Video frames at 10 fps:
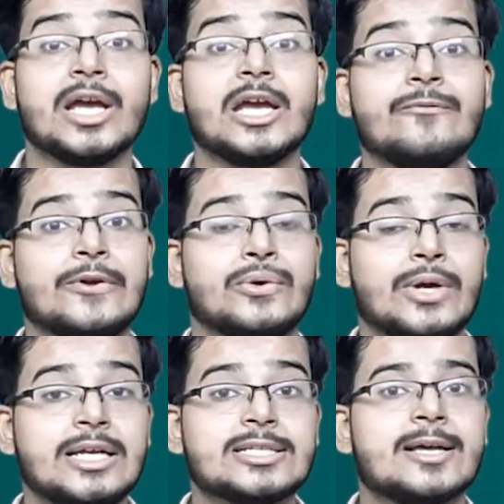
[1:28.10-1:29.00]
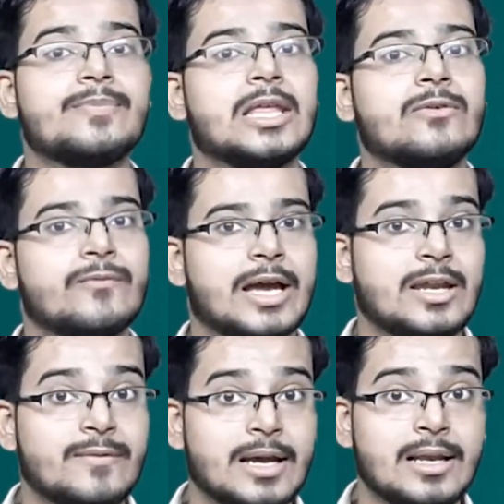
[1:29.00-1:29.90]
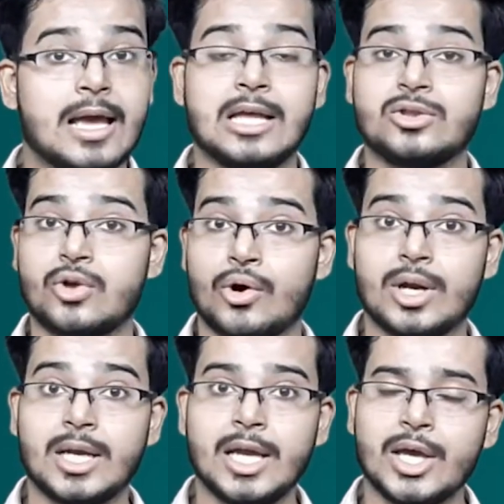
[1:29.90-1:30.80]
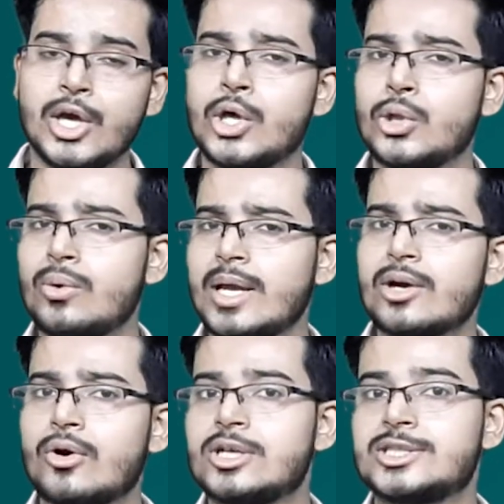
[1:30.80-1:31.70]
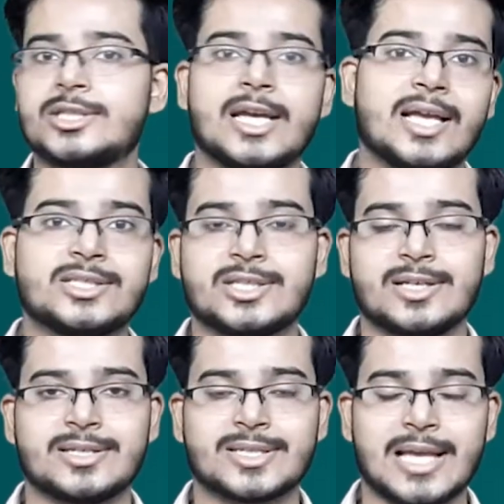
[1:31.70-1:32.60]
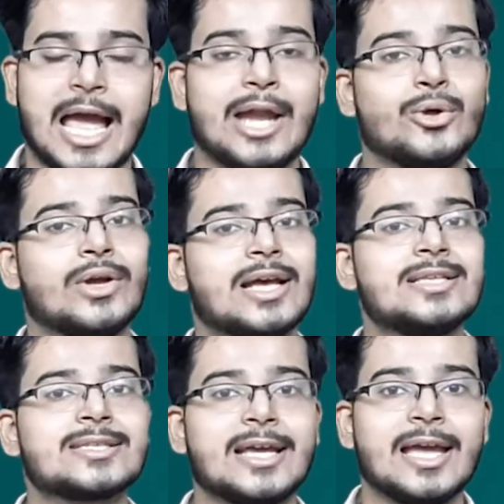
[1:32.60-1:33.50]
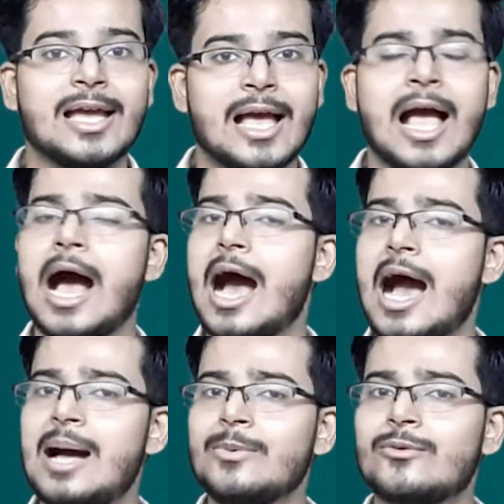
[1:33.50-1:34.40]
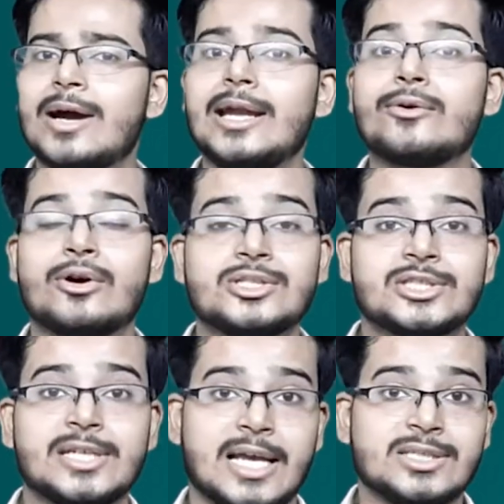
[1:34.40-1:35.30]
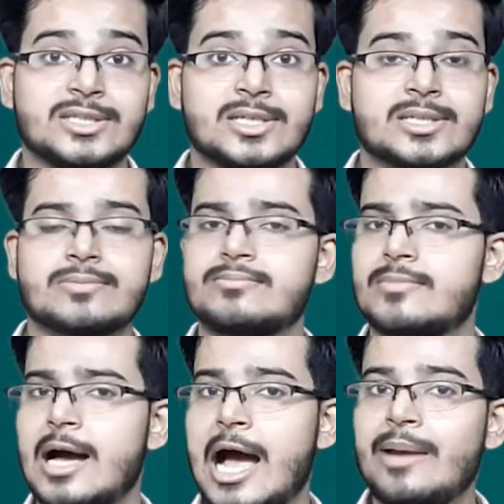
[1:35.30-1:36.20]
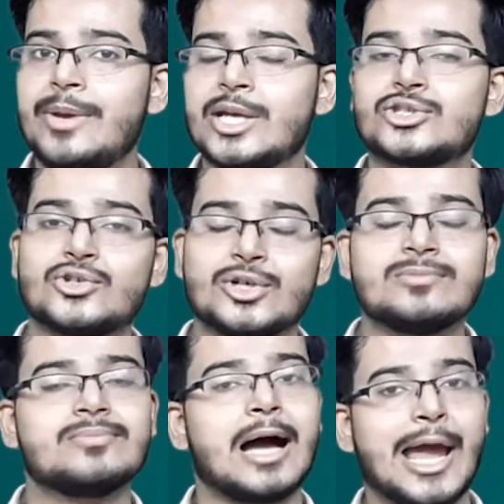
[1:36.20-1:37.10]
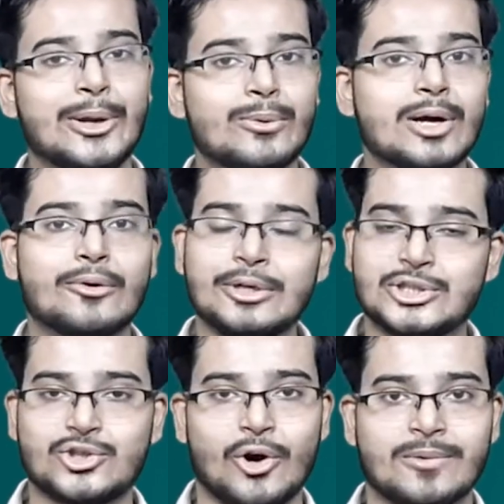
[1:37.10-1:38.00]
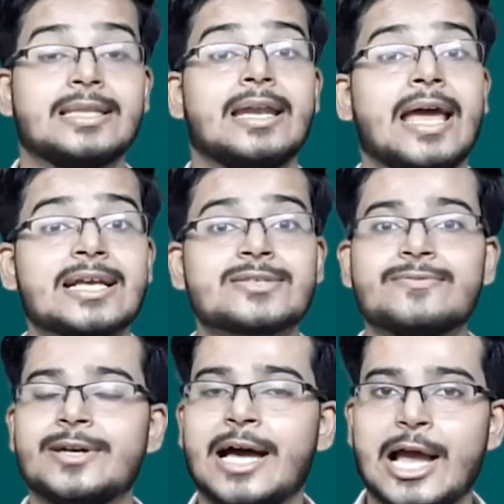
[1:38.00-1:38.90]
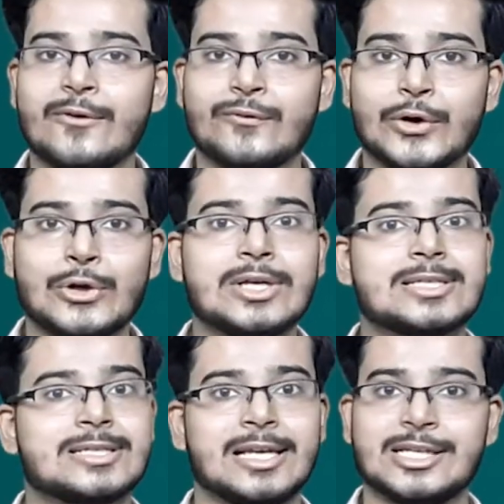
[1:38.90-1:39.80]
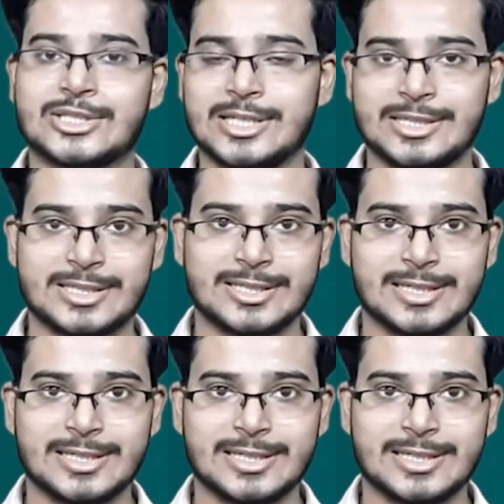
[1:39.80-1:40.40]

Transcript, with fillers: If you do it something very well and thoroughly, you are conscientious and you can say, I'm quite conscientious. I make sure I do a good job. The next word I have for you is diligent.